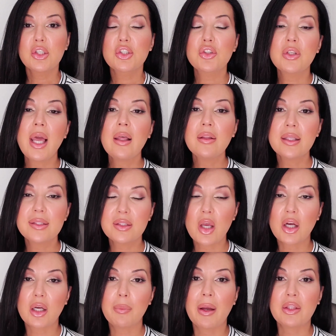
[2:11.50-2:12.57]
So now let's
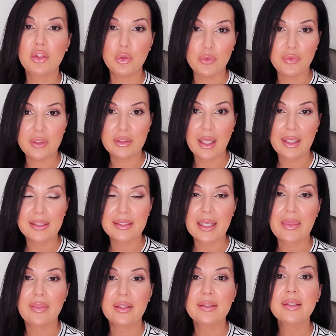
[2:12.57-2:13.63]
talk about UV lights
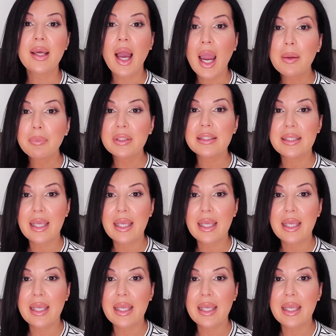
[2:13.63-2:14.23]
and the type of